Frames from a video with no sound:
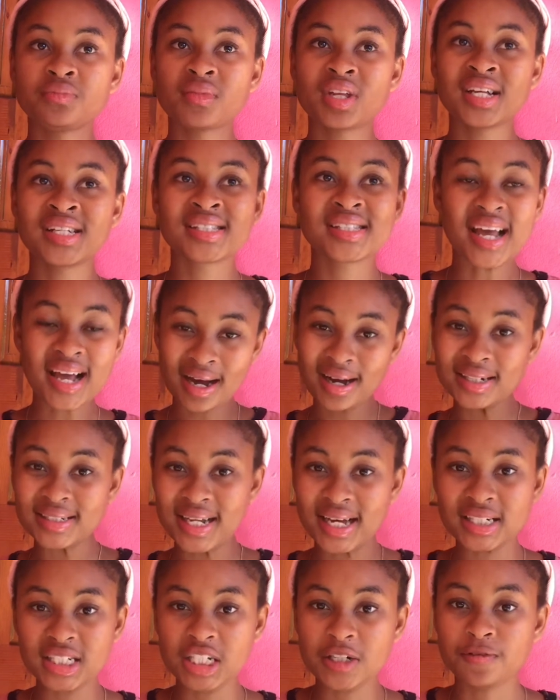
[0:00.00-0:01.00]

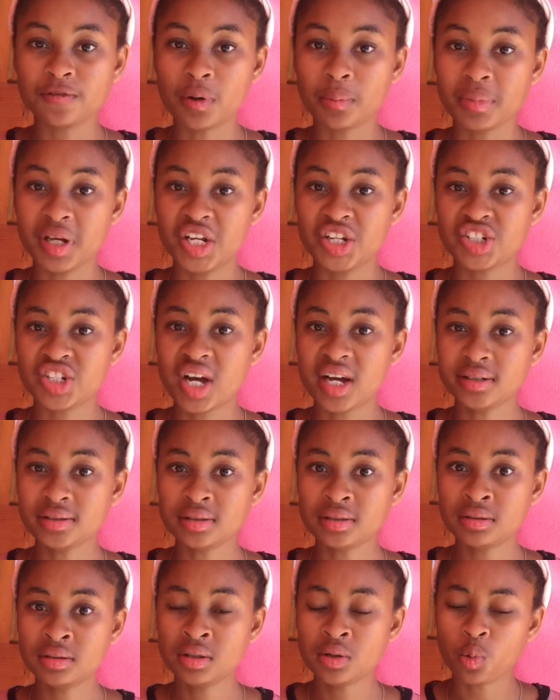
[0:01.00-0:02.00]
second-hand information.
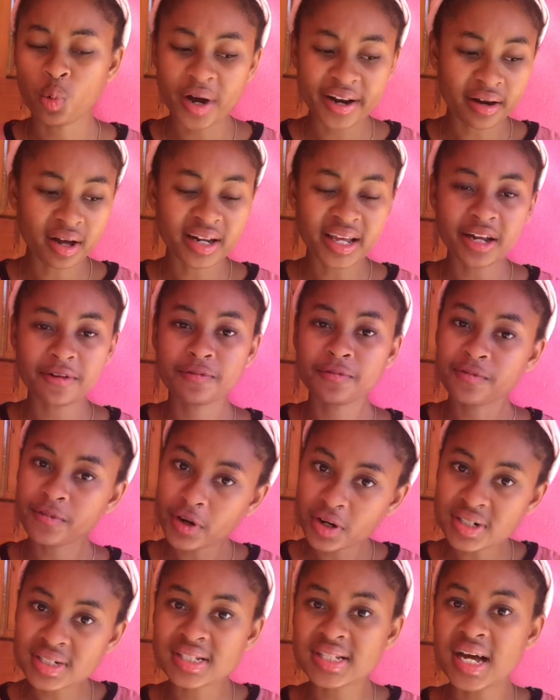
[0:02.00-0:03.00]
Why not get
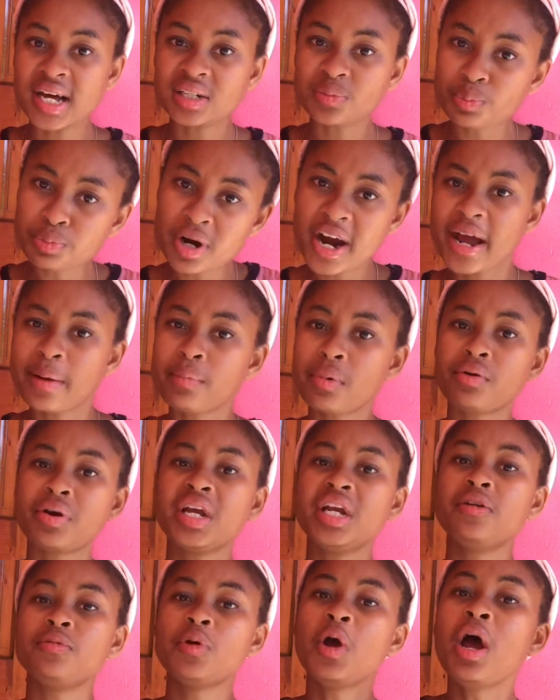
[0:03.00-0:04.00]
first-hand
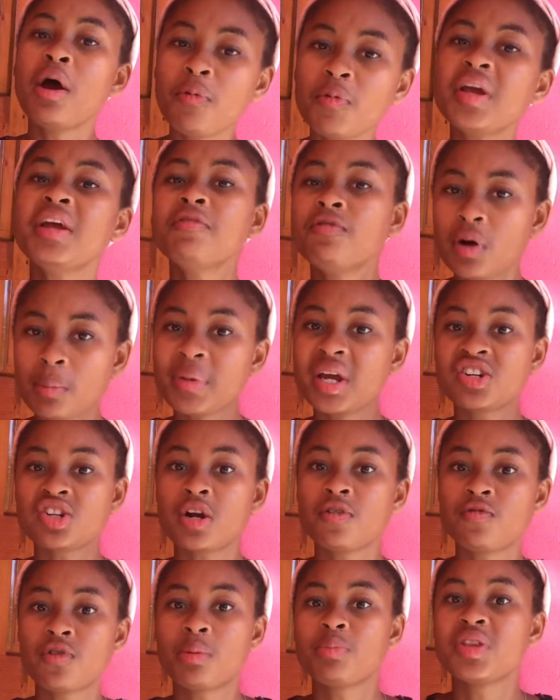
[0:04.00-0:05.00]
primary information
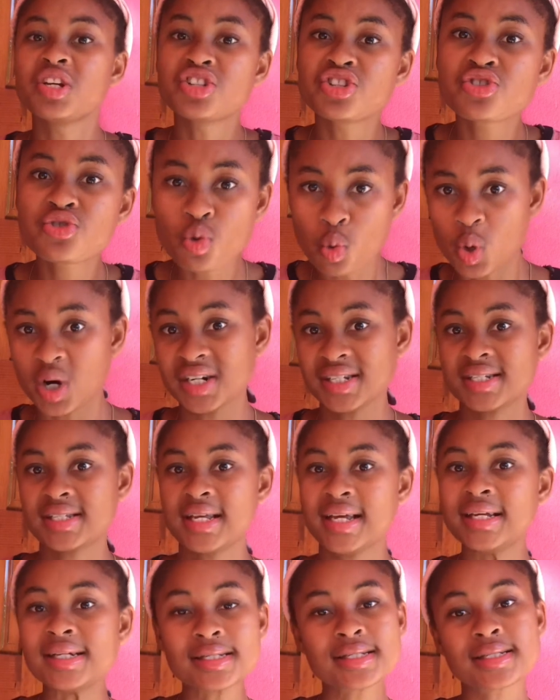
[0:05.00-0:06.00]
from the source
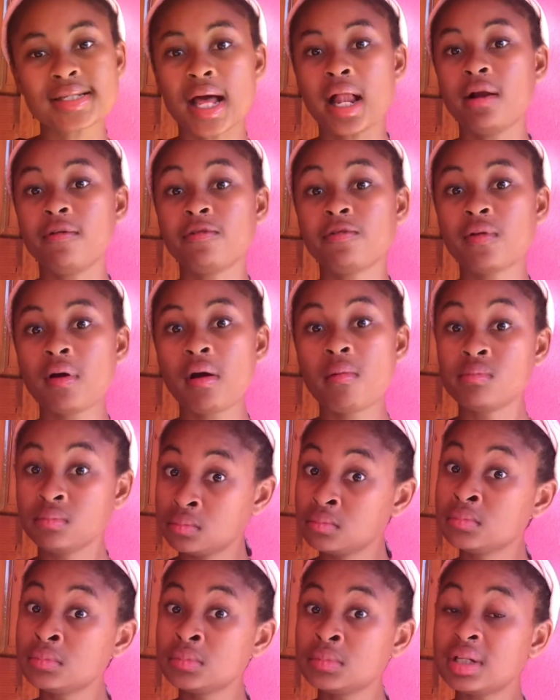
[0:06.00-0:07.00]
itself?
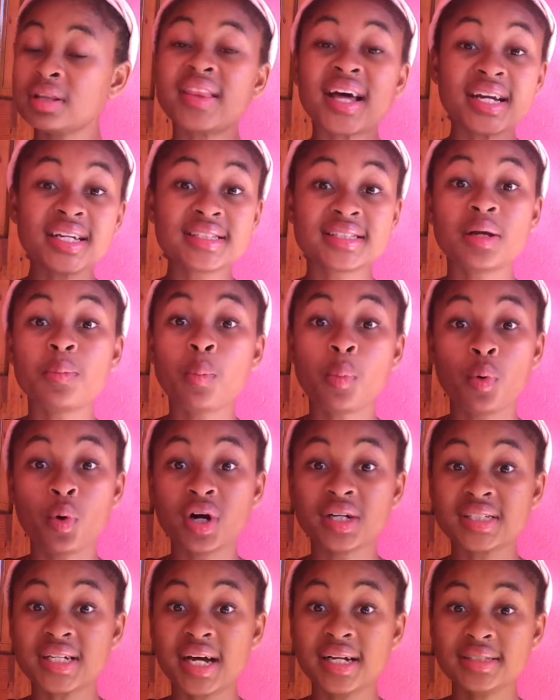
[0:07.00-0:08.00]
That is
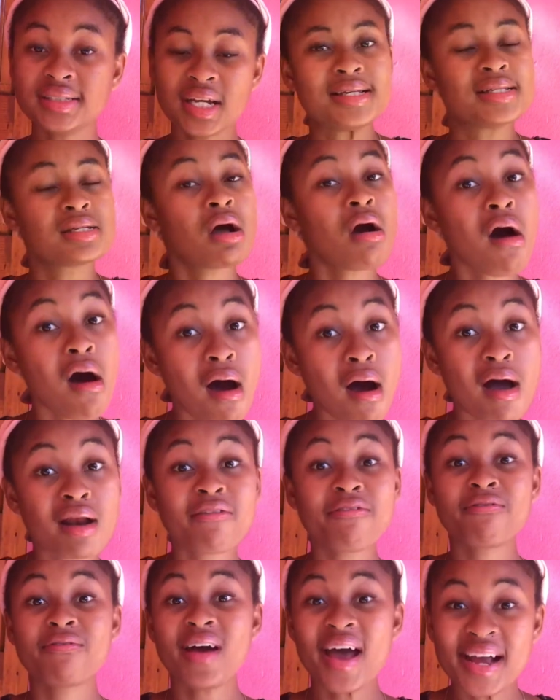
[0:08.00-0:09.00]
important. It's called
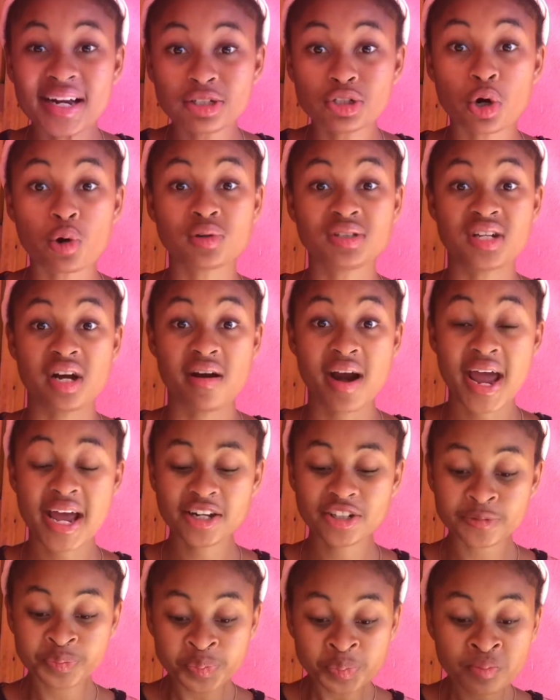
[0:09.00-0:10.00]
find out, all
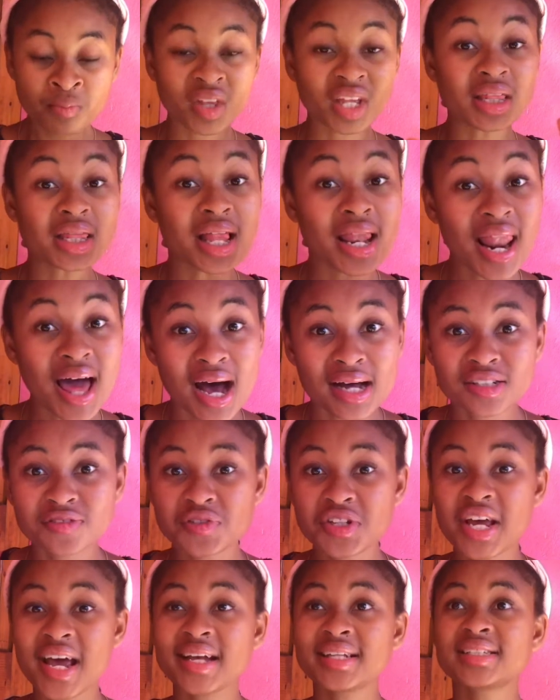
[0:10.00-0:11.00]
right? In the last
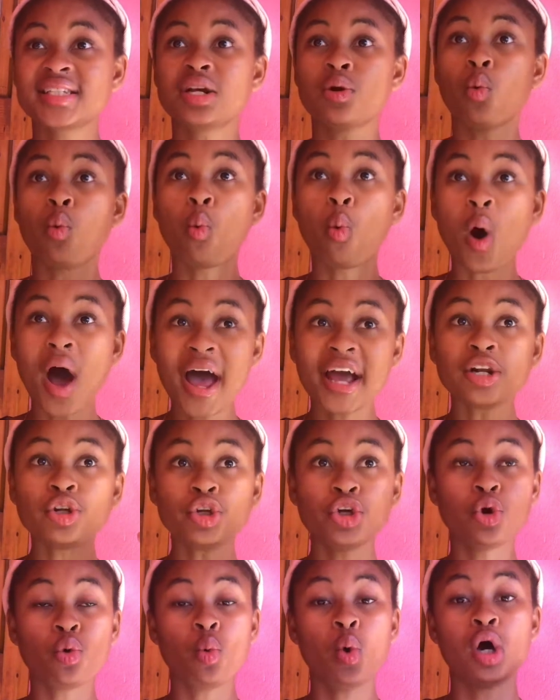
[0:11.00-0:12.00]
video, I said, why do
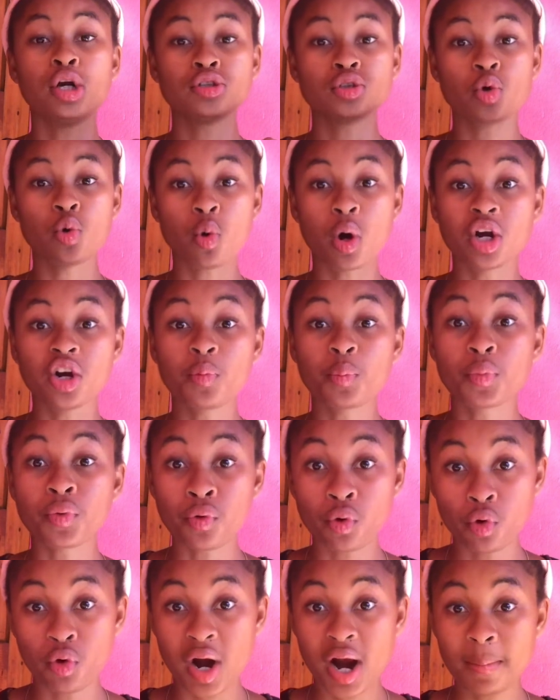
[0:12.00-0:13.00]
you want to go on the
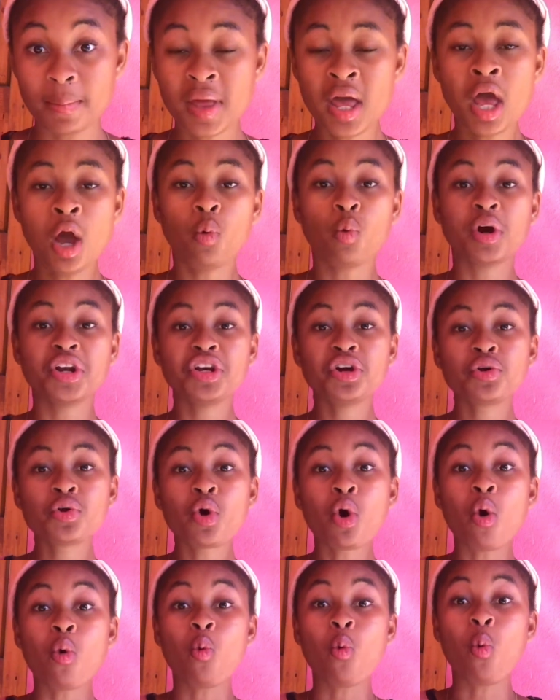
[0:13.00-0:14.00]
program? When you
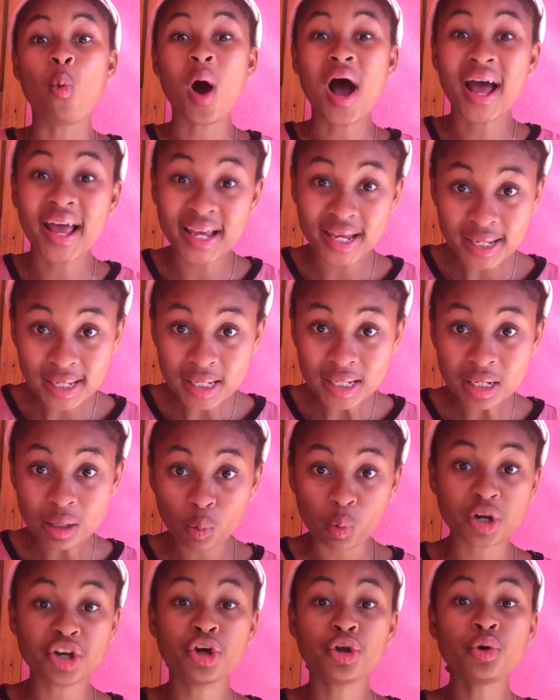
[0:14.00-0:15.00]
know why,
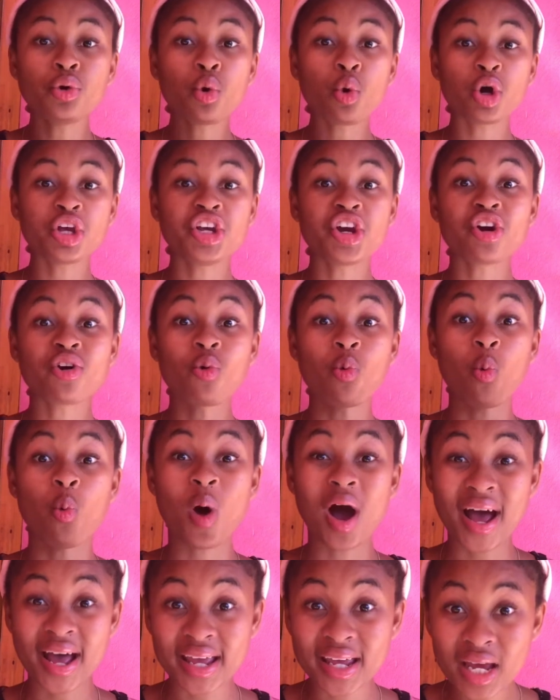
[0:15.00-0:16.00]
when you know your
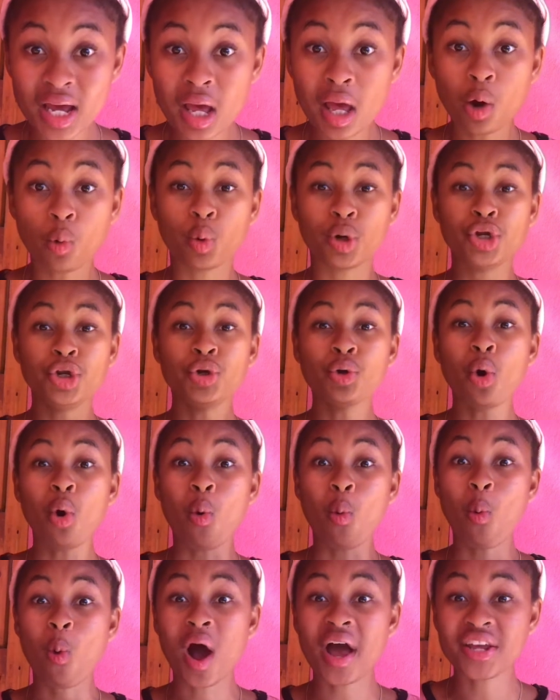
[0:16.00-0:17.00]
why, when you know
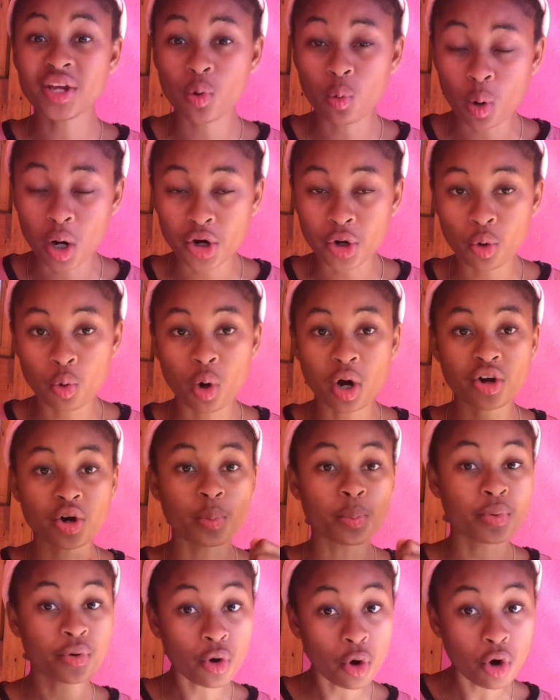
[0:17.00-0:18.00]
why you want to go on the
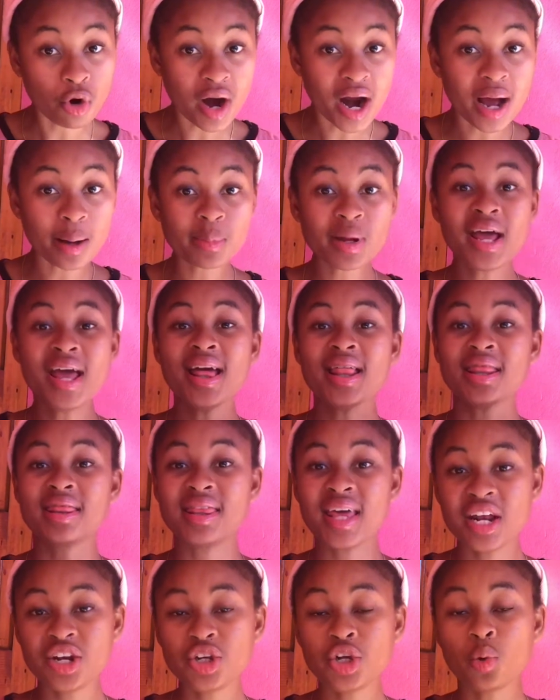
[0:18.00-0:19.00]
program,
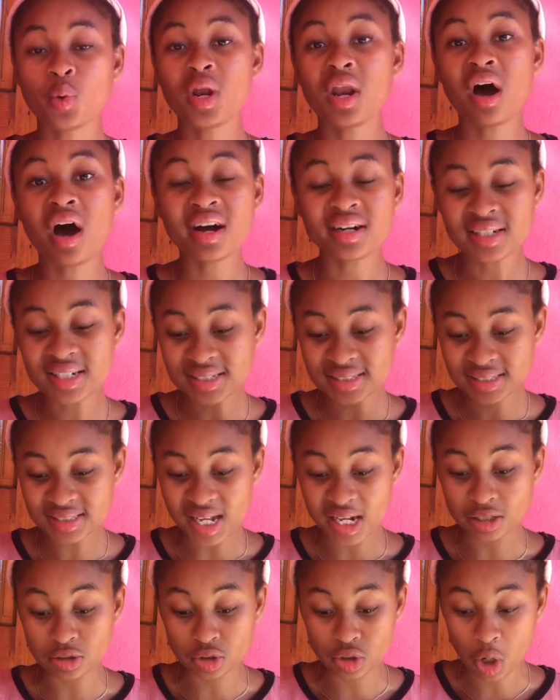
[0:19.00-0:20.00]
then you will
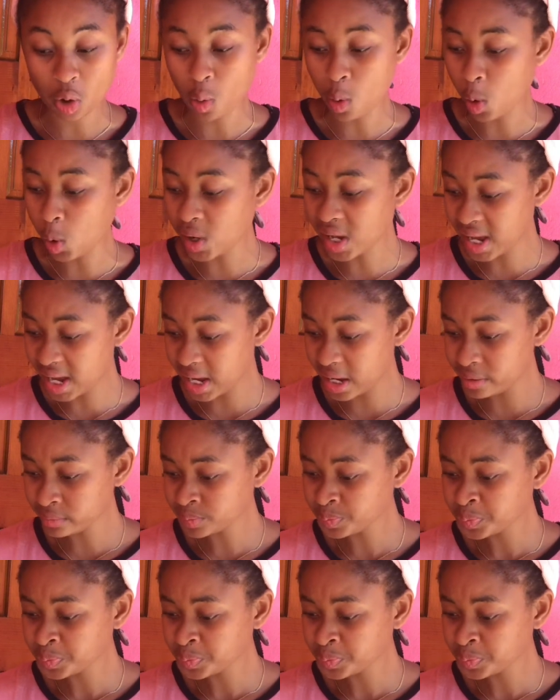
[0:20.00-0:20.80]
understand now, okay,